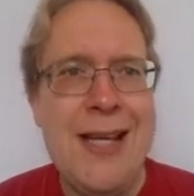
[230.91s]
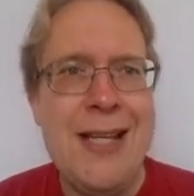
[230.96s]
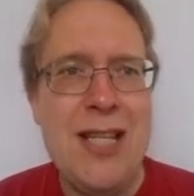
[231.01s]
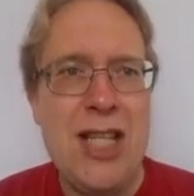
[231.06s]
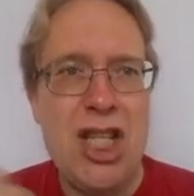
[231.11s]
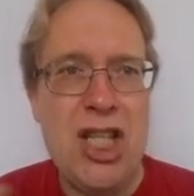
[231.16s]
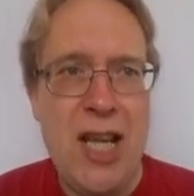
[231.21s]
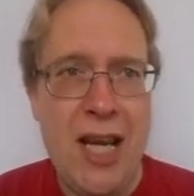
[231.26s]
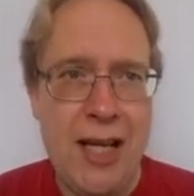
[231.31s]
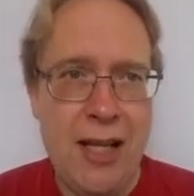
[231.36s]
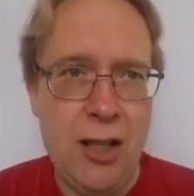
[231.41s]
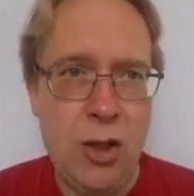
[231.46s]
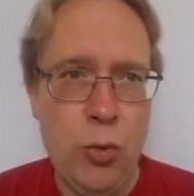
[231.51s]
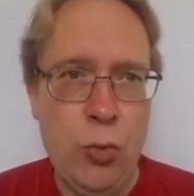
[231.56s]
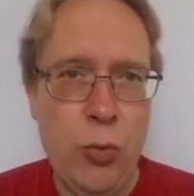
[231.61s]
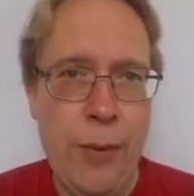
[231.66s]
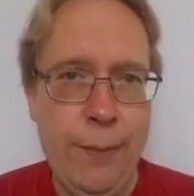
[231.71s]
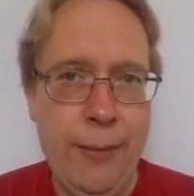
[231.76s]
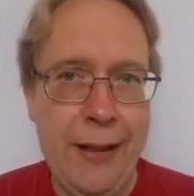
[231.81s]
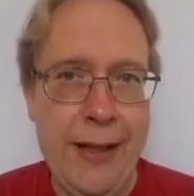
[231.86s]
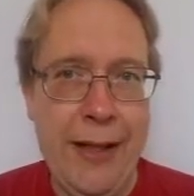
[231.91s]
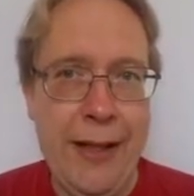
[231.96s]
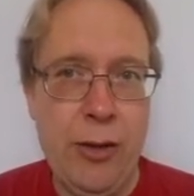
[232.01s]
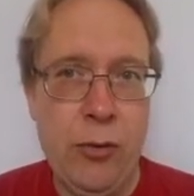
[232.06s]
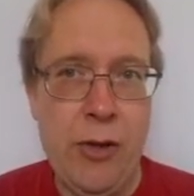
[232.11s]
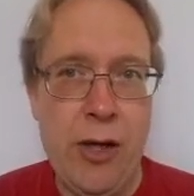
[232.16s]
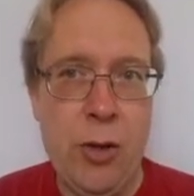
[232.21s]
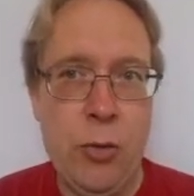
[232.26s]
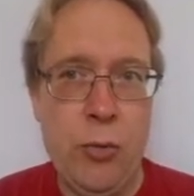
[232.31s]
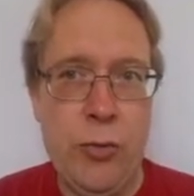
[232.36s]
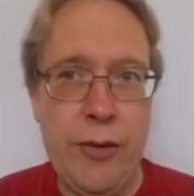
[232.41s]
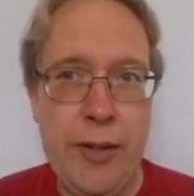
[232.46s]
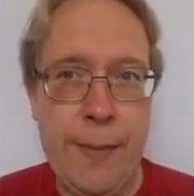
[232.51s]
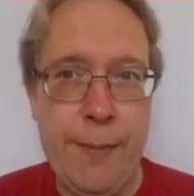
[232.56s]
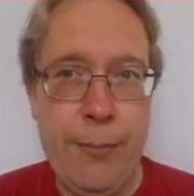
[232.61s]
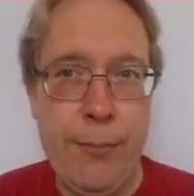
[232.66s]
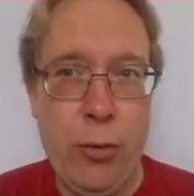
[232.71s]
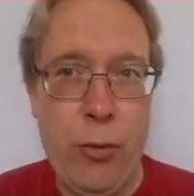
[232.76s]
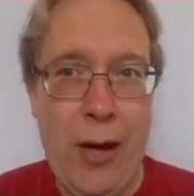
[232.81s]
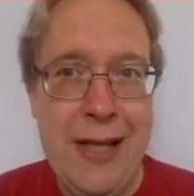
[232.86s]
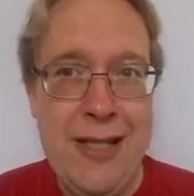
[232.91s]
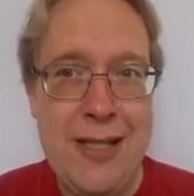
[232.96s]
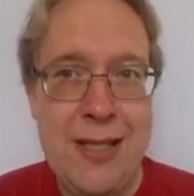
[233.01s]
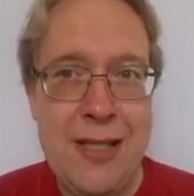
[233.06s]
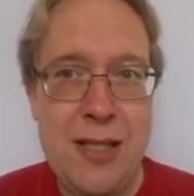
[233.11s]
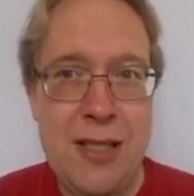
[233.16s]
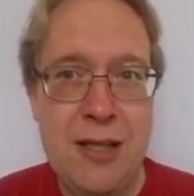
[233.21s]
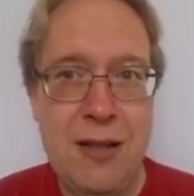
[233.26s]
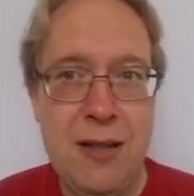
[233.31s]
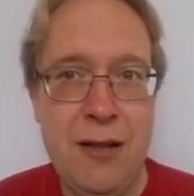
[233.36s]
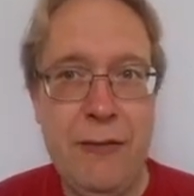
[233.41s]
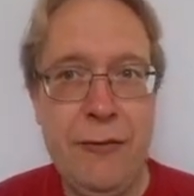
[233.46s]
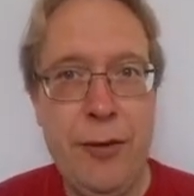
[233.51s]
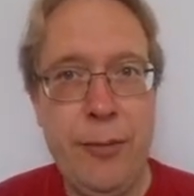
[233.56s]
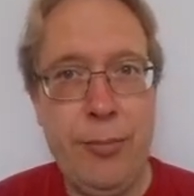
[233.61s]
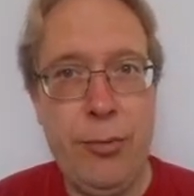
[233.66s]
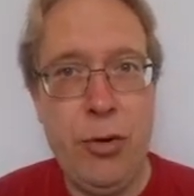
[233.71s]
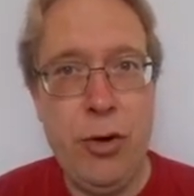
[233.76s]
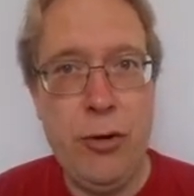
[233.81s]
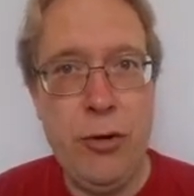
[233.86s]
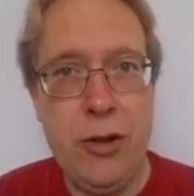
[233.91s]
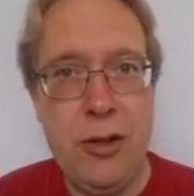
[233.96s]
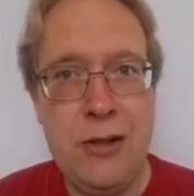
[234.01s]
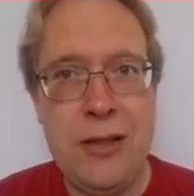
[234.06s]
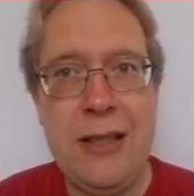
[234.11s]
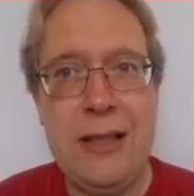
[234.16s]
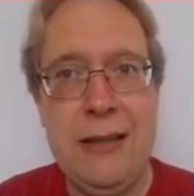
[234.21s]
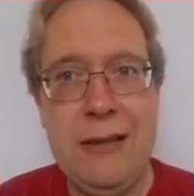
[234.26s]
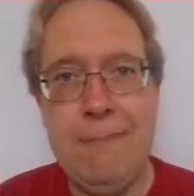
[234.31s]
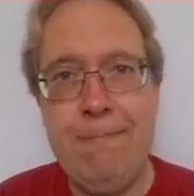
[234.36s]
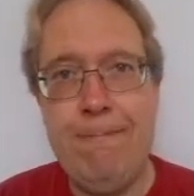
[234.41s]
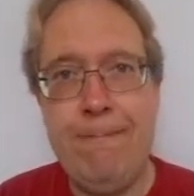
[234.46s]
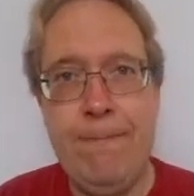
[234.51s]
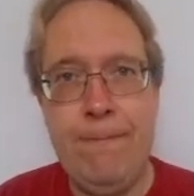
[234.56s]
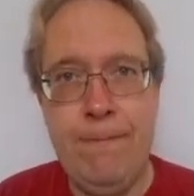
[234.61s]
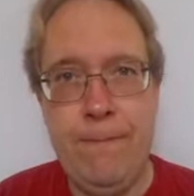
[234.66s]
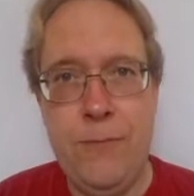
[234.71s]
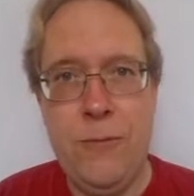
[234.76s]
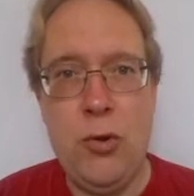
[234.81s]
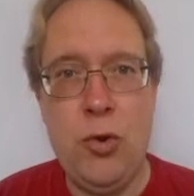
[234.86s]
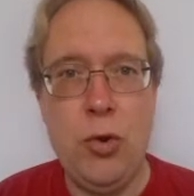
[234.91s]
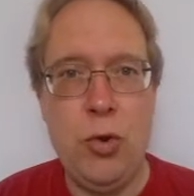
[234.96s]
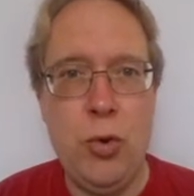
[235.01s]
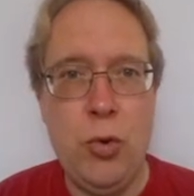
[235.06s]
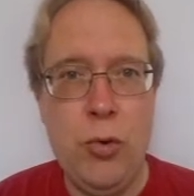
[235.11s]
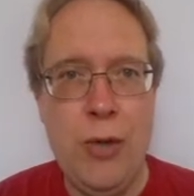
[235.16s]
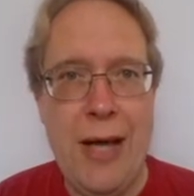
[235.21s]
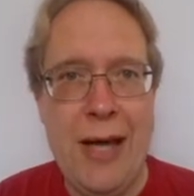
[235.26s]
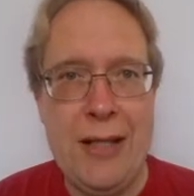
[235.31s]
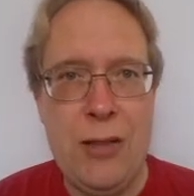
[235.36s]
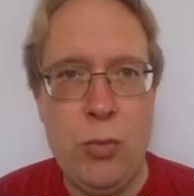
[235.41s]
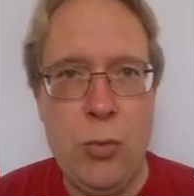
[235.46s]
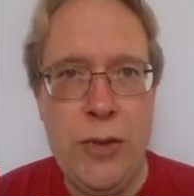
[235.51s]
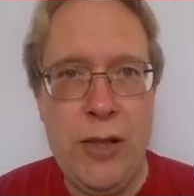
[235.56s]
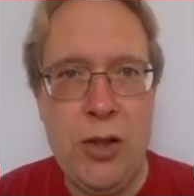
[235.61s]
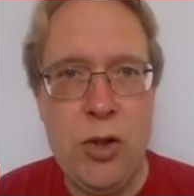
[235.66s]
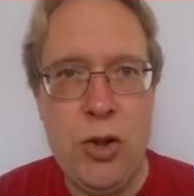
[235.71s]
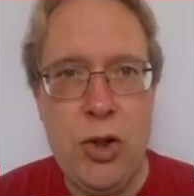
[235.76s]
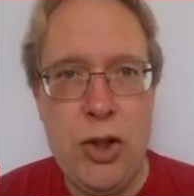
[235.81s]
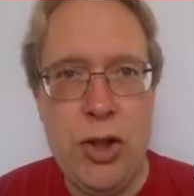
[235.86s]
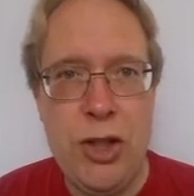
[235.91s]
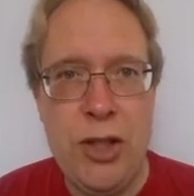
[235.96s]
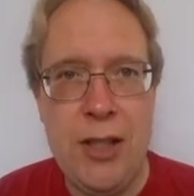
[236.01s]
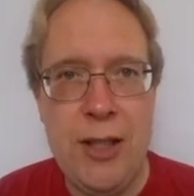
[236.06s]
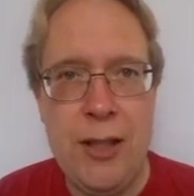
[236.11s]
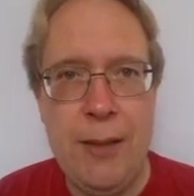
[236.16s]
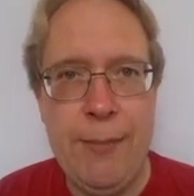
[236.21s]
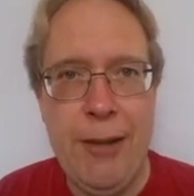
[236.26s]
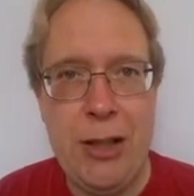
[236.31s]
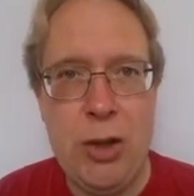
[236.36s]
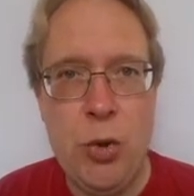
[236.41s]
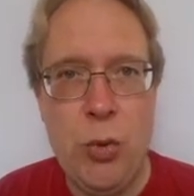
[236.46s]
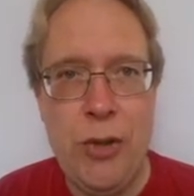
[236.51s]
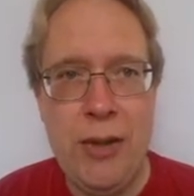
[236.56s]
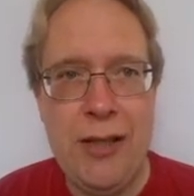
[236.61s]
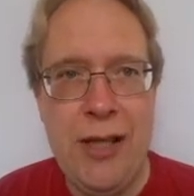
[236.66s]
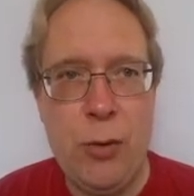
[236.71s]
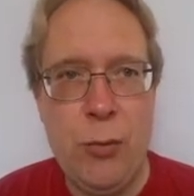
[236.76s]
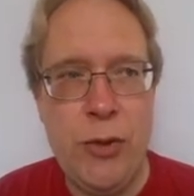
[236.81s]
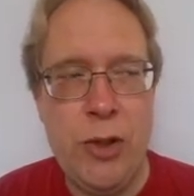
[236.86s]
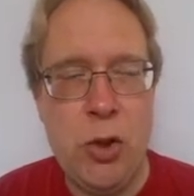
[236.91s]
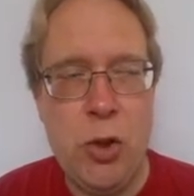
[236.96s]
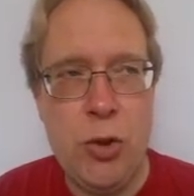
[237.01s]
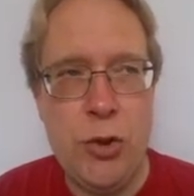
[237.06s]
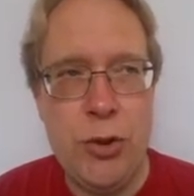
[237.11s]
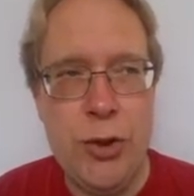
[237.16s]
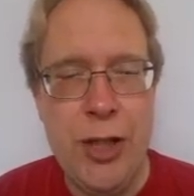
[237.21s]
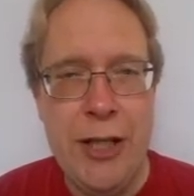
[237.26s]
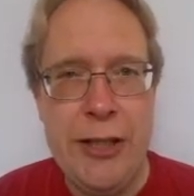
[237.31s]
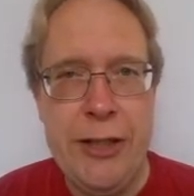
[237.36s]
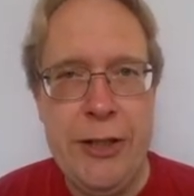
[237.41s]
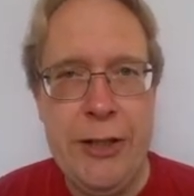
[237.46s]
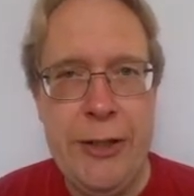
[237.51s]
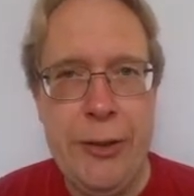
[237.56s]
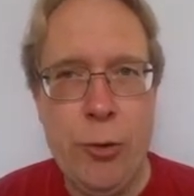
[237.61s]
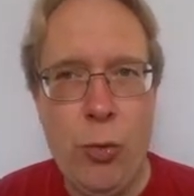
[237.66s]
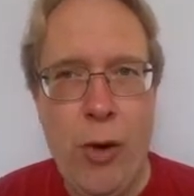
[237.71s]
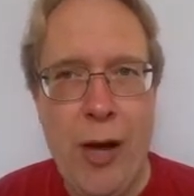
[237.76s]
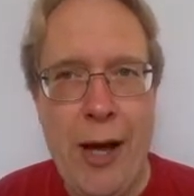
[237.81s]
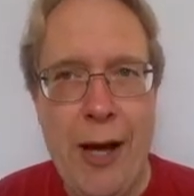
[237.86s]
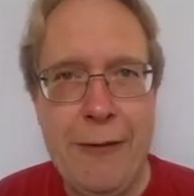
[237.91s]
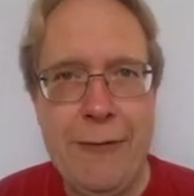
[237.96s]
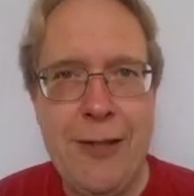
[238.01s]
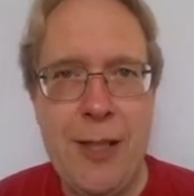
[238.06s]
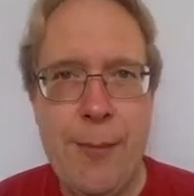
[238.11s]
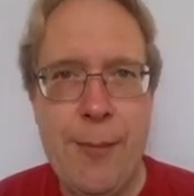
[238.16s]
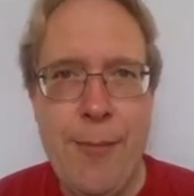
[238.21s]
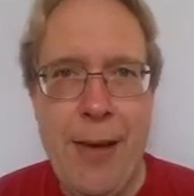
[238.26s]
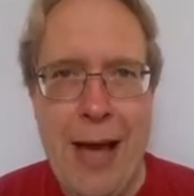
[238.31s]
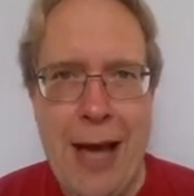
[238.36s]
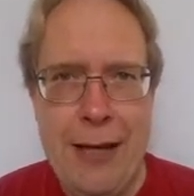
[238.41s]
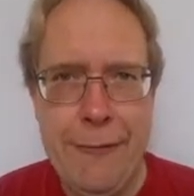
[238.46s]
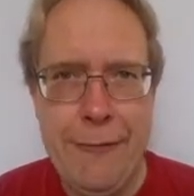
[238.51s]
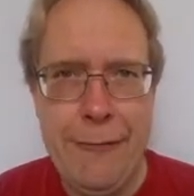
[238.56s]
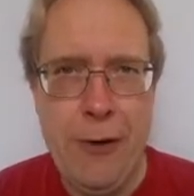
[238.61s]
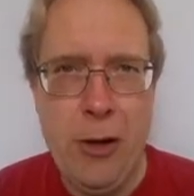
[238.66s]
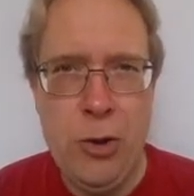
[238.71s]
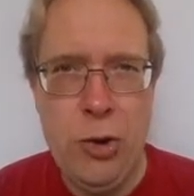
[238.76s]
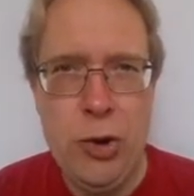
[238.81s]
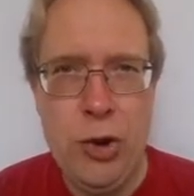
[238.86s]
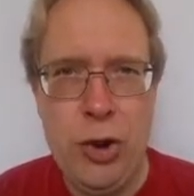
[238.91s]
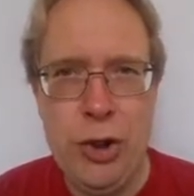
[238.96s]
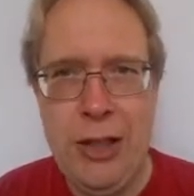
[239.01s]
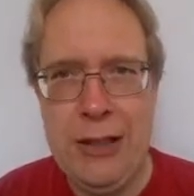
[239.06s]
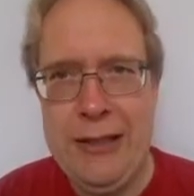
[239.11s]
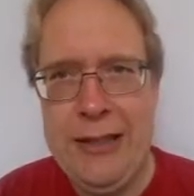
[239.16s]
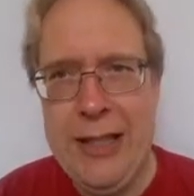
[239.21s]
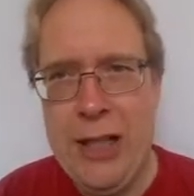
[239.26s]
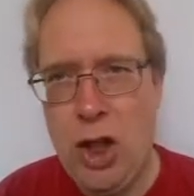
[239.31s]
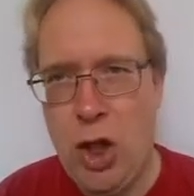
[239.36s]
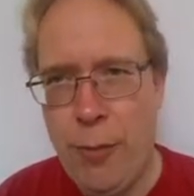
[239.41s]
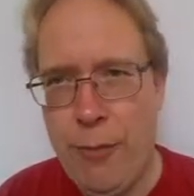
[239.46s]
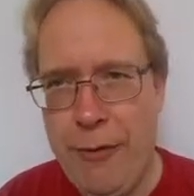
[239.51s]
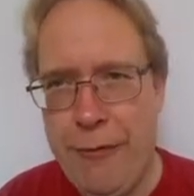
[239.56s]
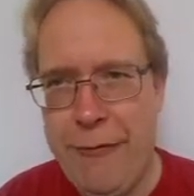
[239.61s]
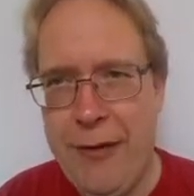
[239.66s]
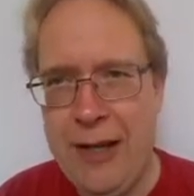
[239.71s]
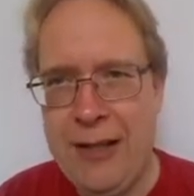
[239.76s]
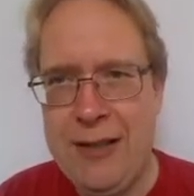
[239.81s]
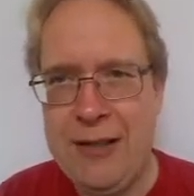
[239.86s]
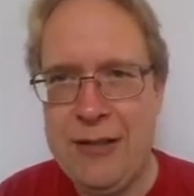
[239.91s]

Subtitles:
Second, we played around with the price of the product, and to do that, we could by doing that we could derive the demand function and the income effect